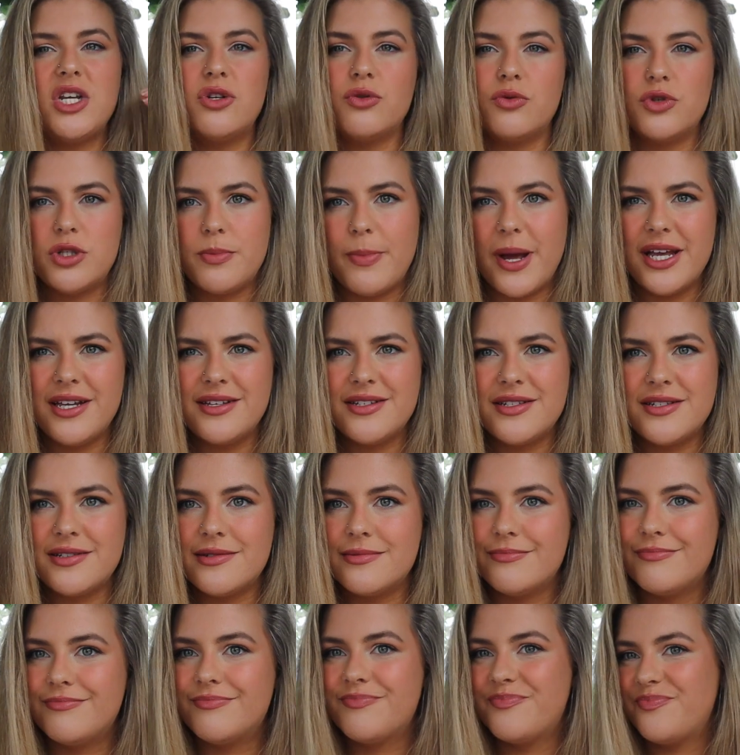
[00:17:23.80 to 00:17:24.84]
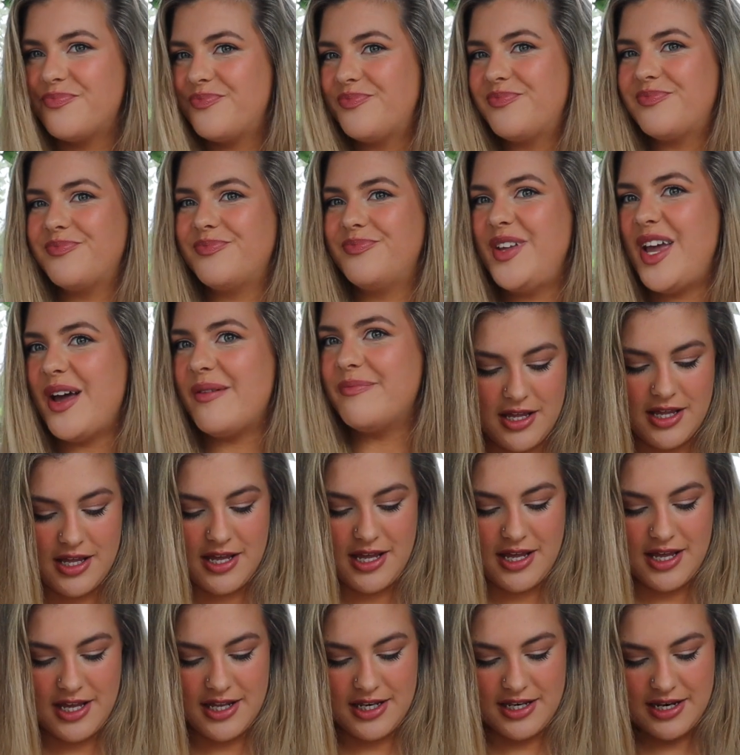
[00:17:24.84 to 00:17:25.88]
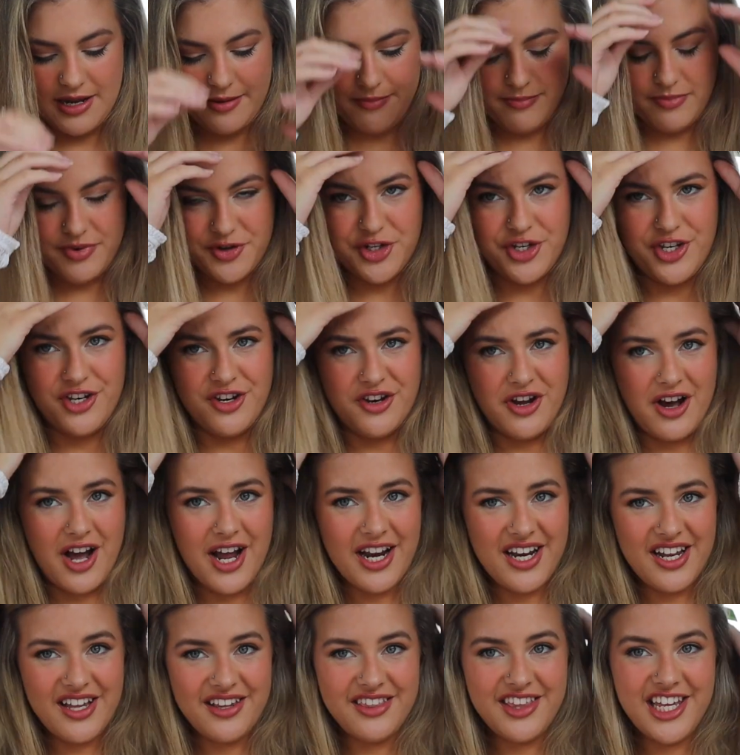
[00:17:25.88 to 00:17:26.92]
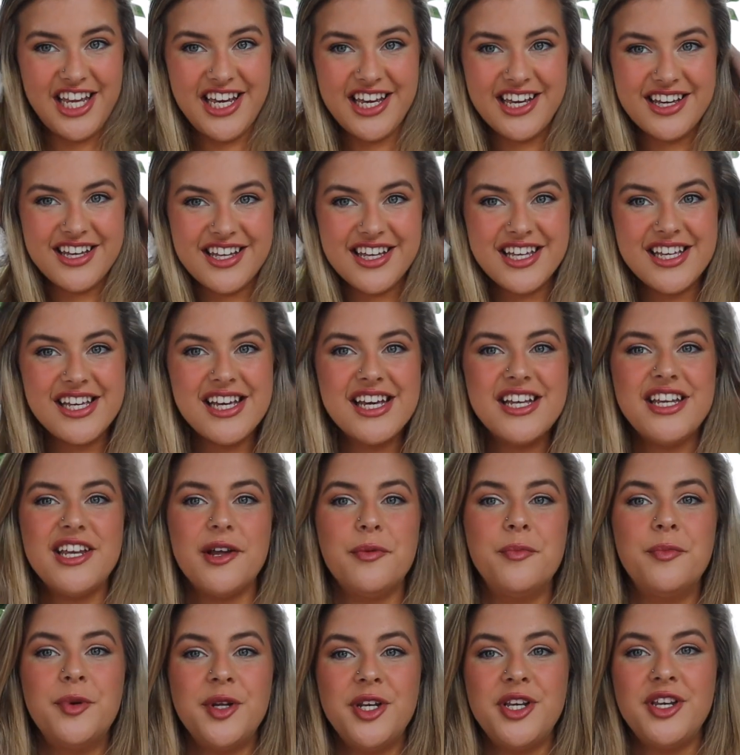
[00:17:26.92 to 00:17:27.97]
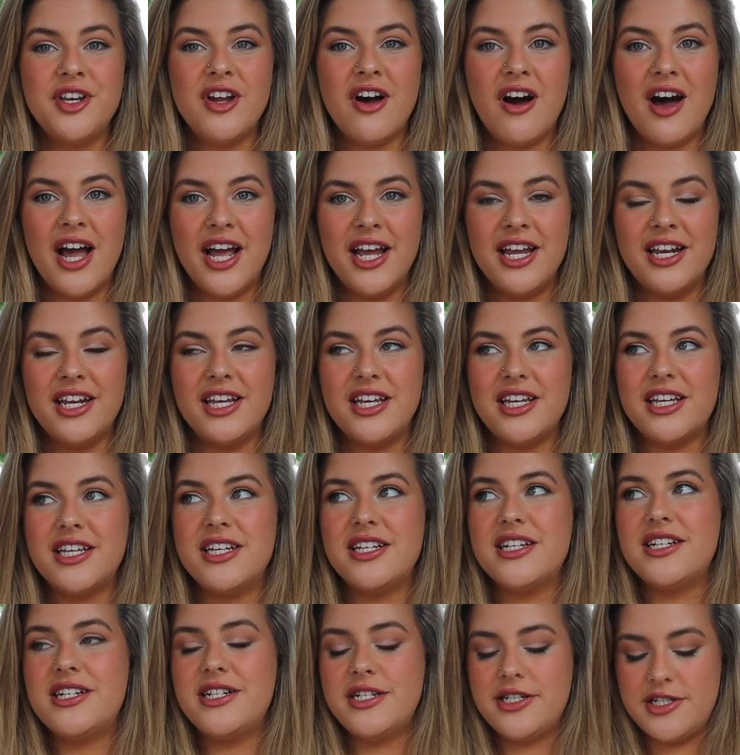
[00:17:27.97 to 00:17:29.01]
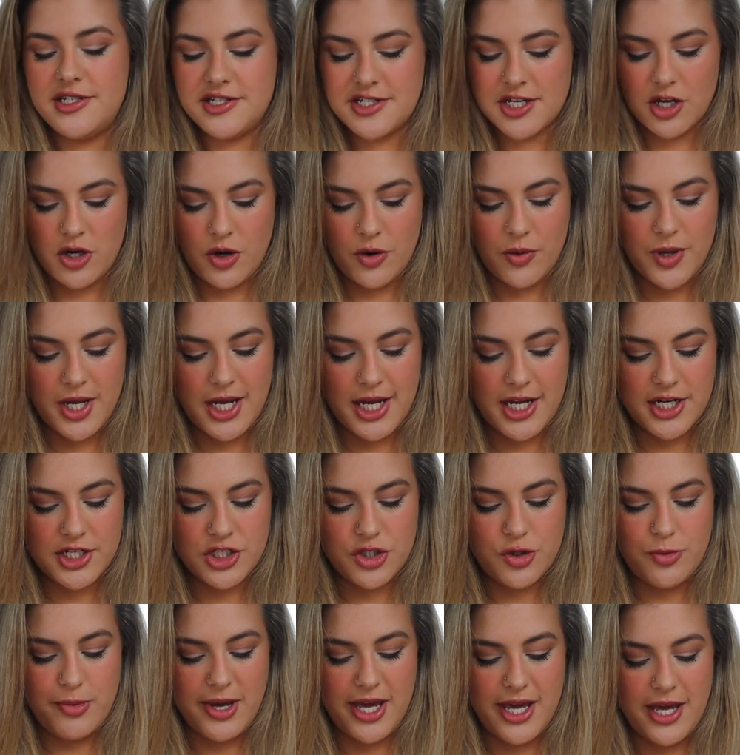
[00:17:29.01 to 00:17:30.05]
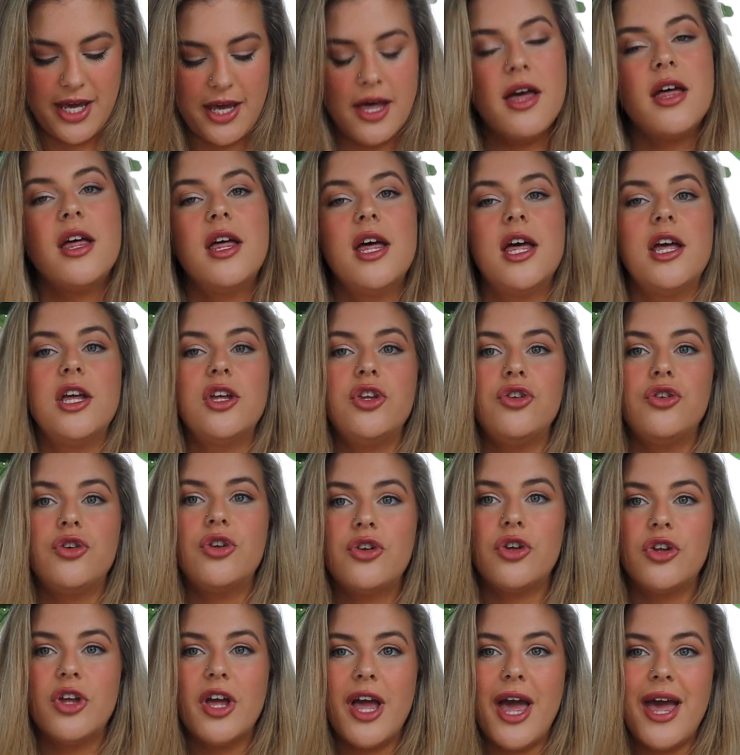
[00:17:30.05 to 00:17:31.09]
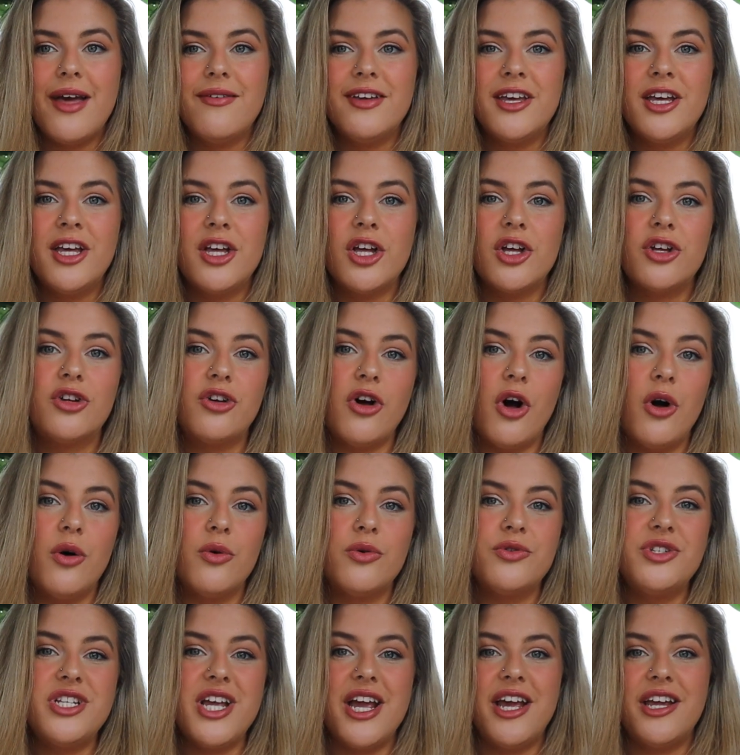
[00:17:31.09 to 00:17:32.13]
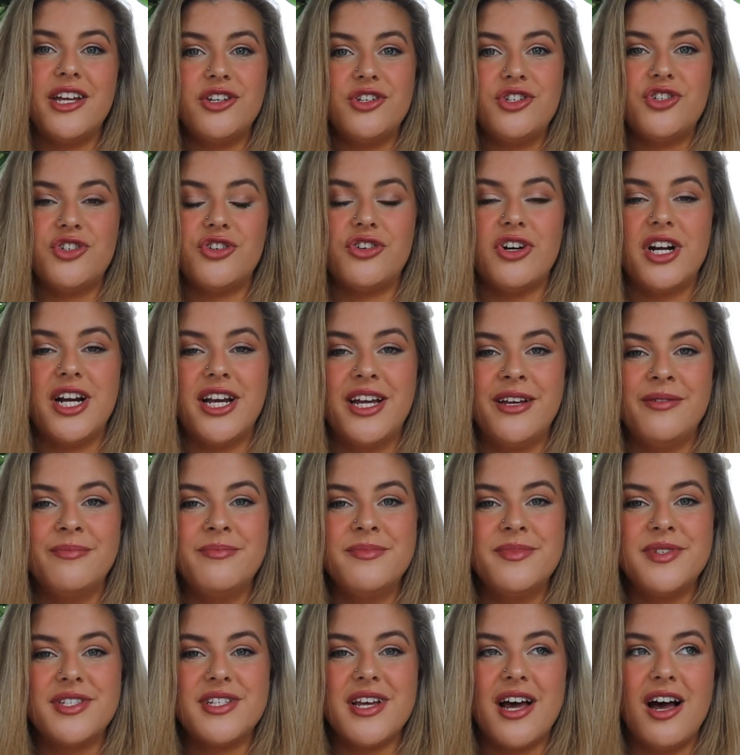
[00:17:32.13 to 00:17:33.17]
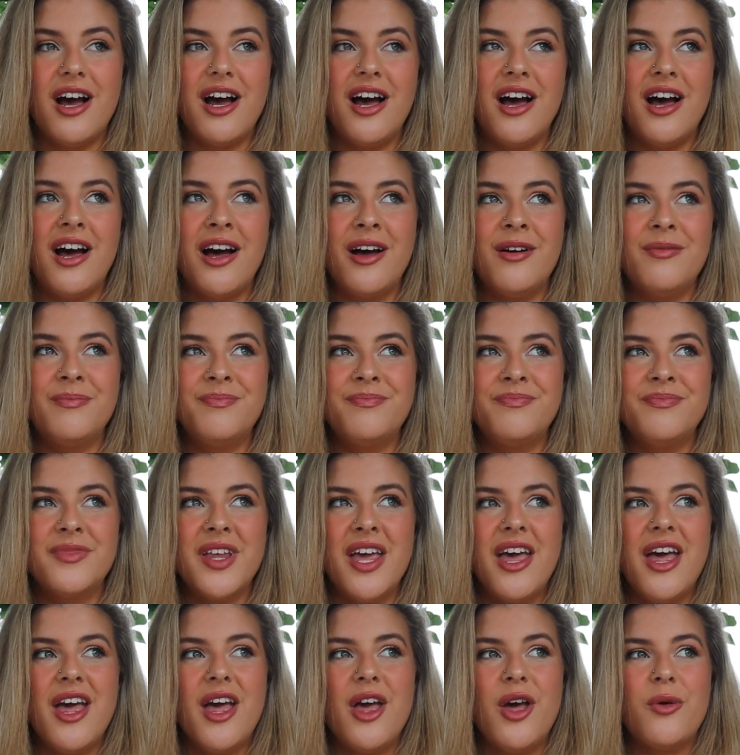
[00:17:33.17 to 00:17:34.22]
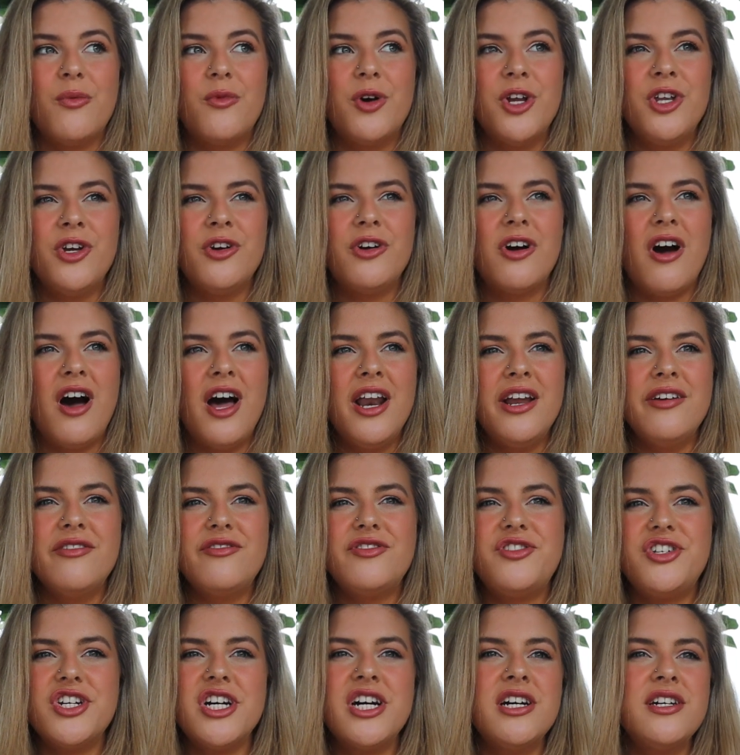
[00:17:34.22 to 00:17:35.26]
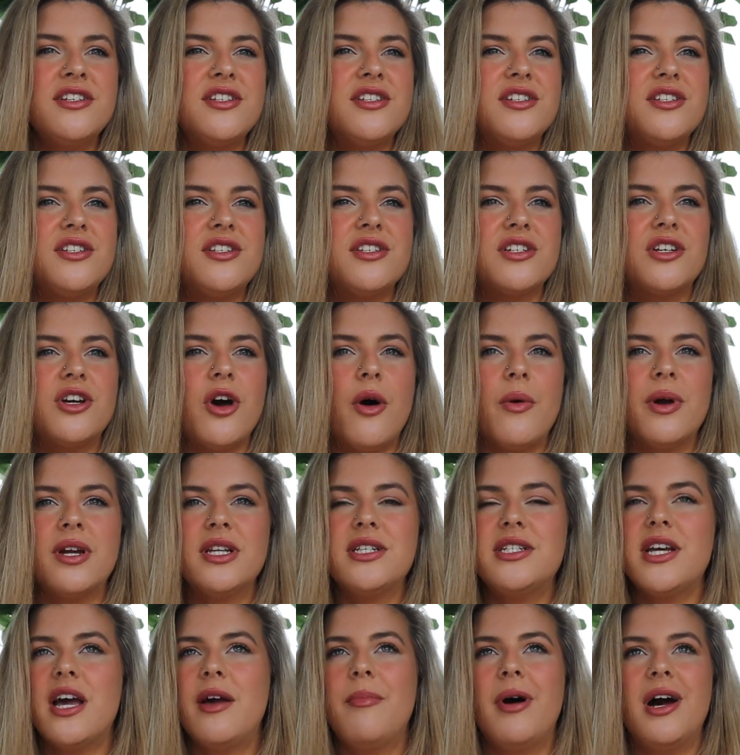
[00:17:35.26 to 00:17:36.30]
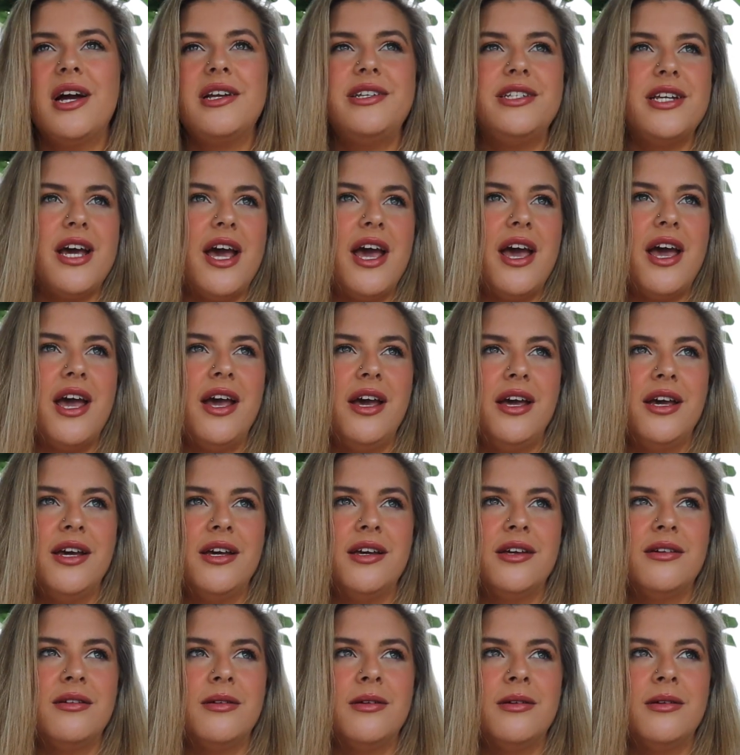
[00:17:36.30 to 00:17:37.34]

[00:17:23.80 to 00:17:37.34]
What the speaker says: space. Yeah. Number 9, I think. Number 9 is going to be having goals and dreams. When you're kind of just going day by day,